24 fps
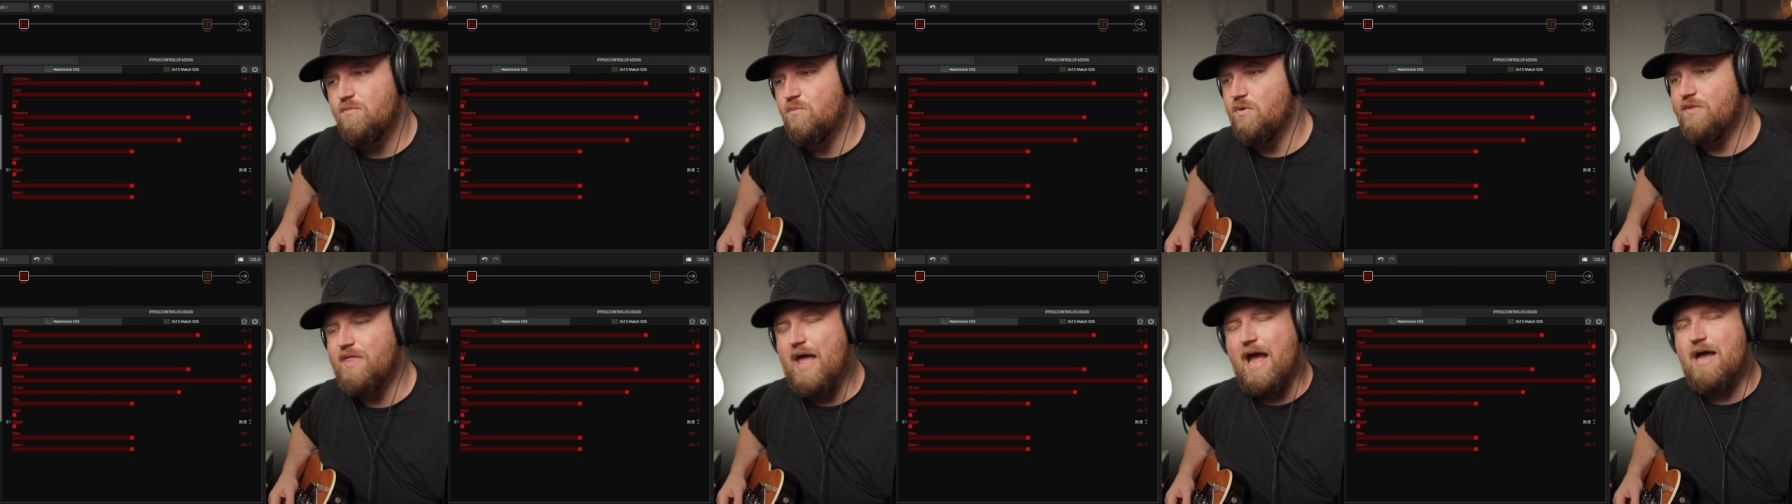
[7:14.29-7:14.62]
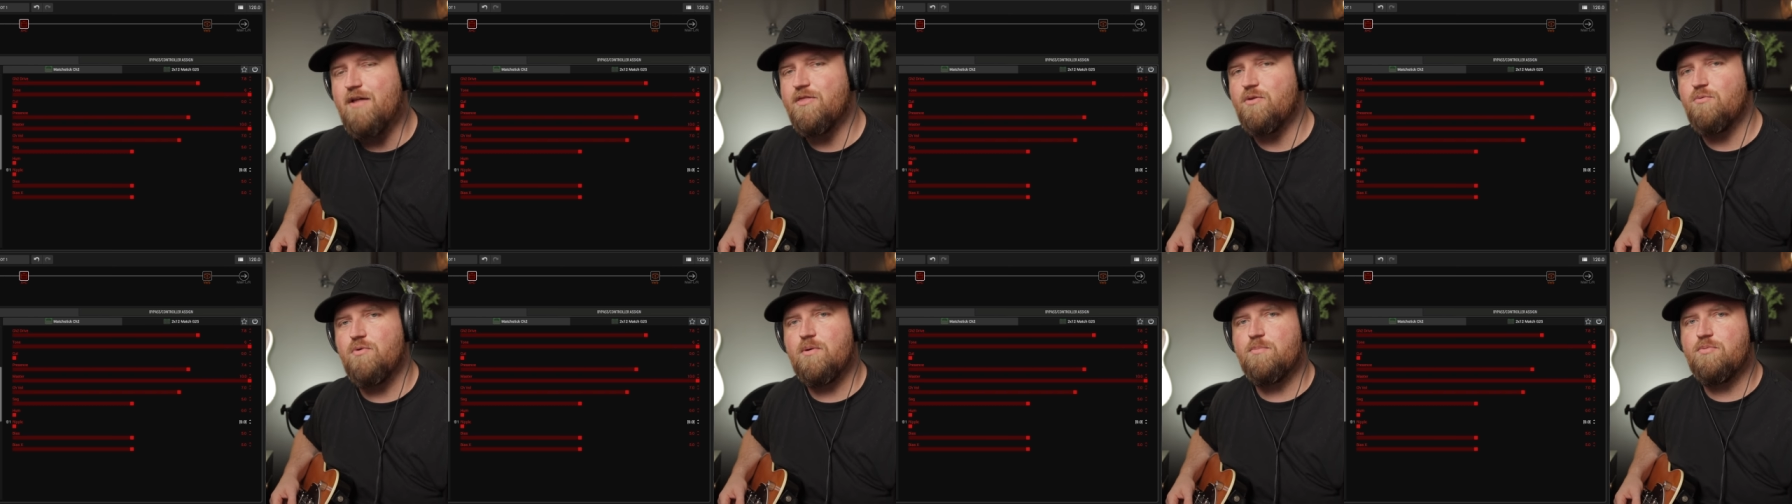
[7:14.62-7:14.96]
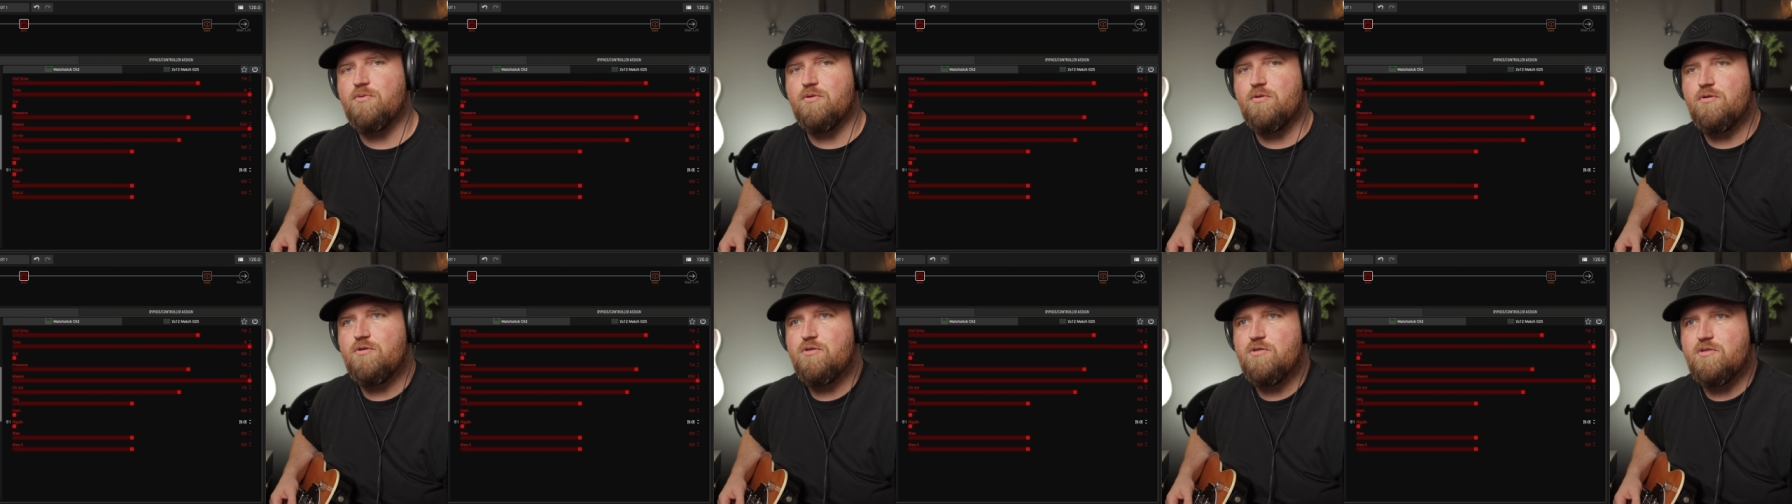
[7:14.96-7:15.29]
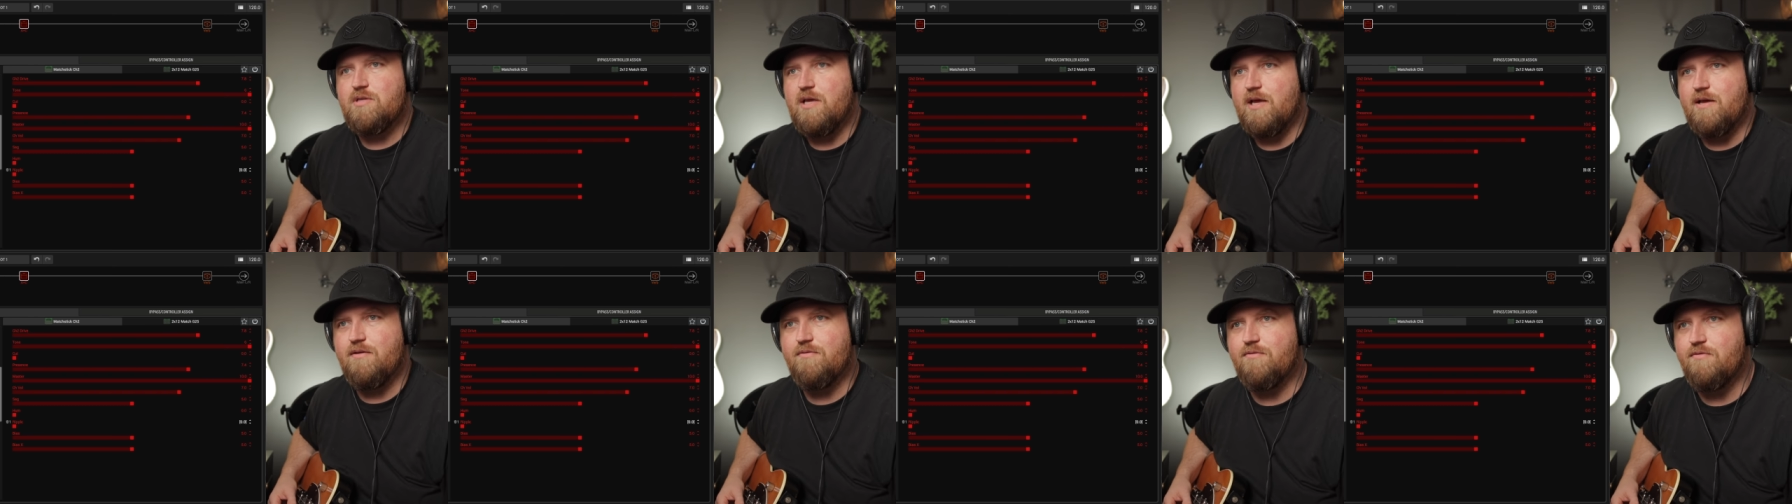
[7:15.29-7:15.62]
Without the ripple, you
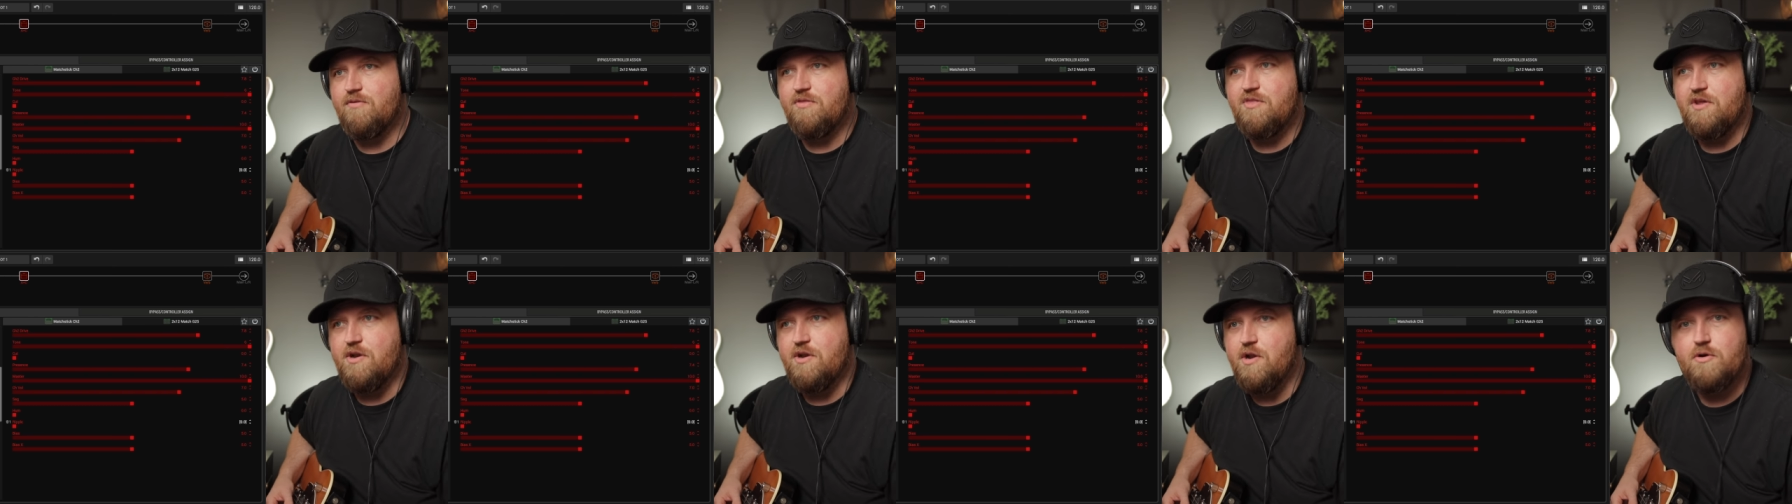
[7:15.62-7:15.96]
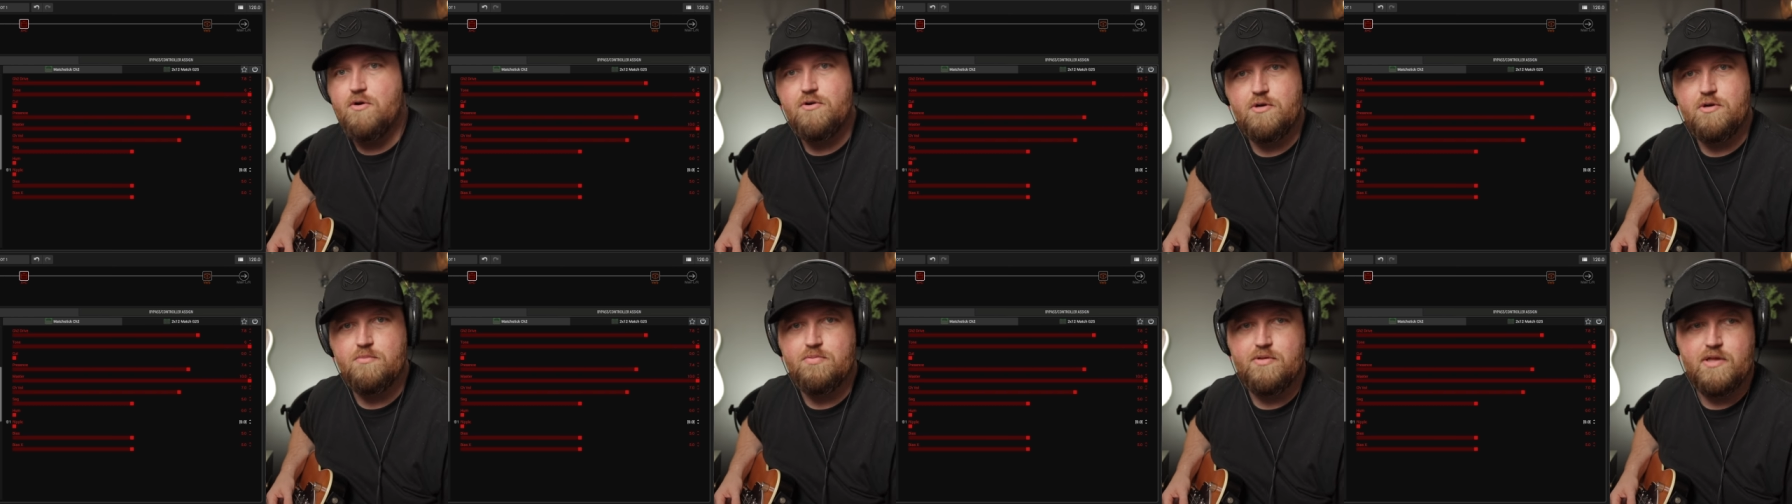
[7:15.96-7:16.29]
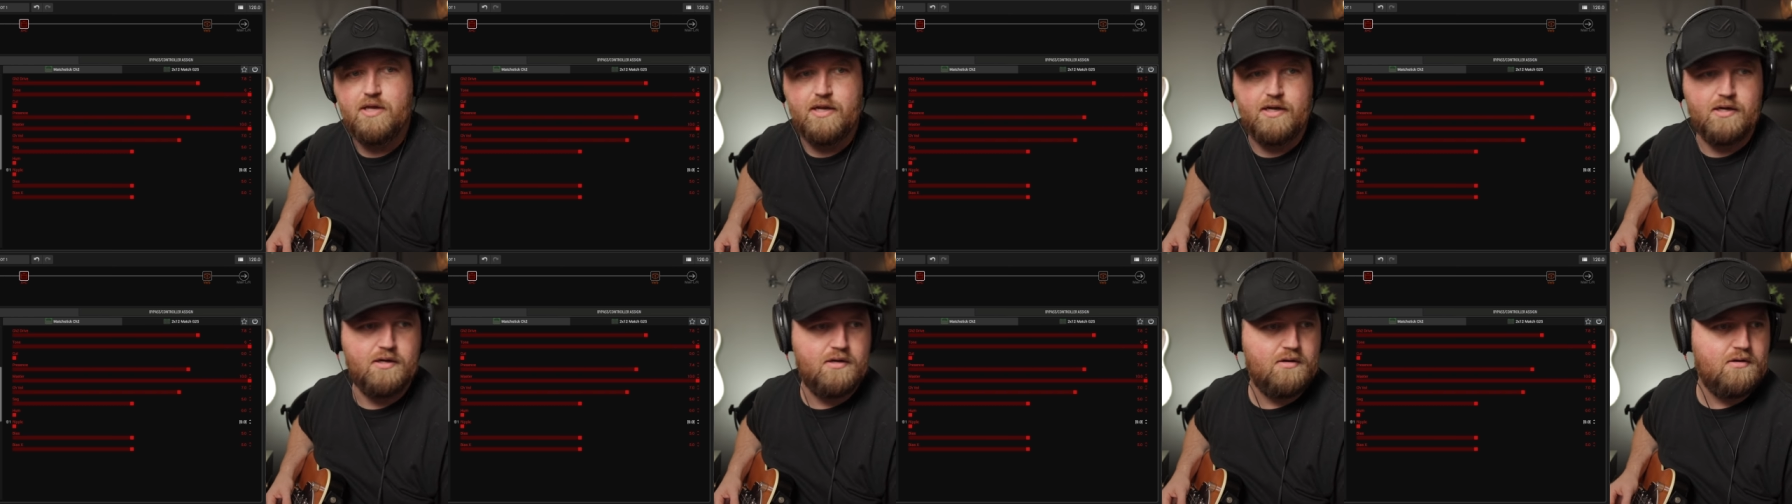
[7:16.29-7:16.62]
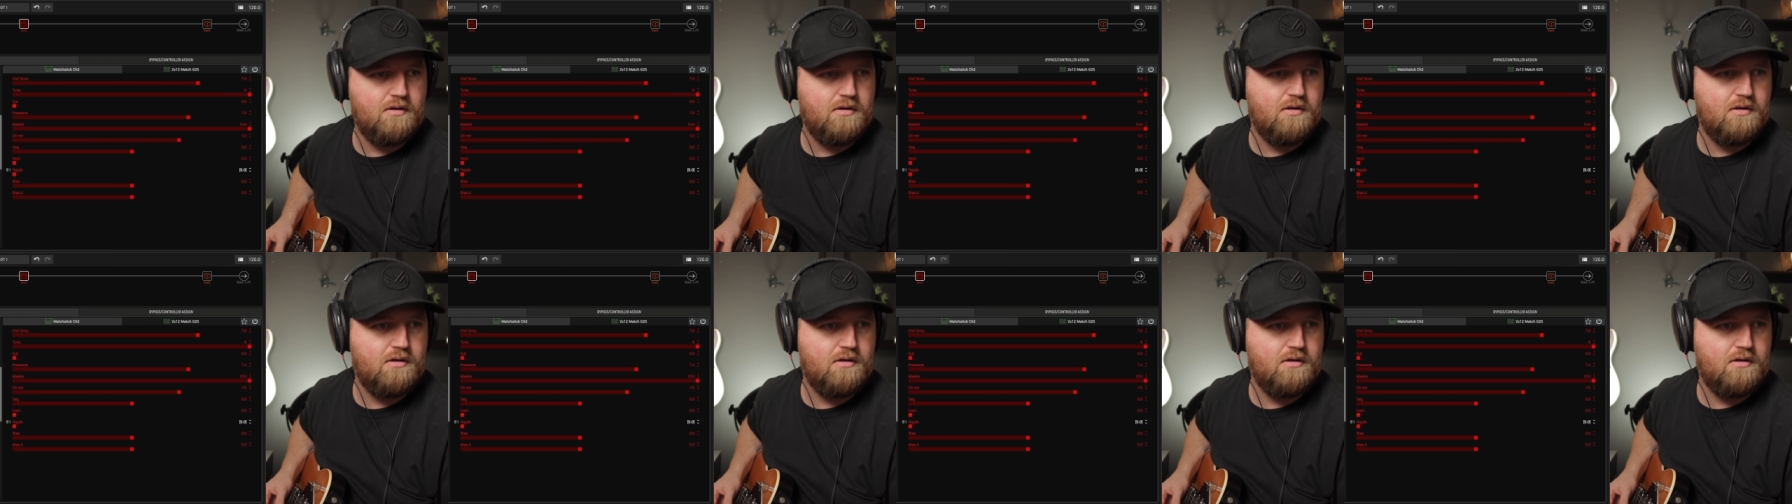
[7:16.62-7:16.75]
just have the note you're playing.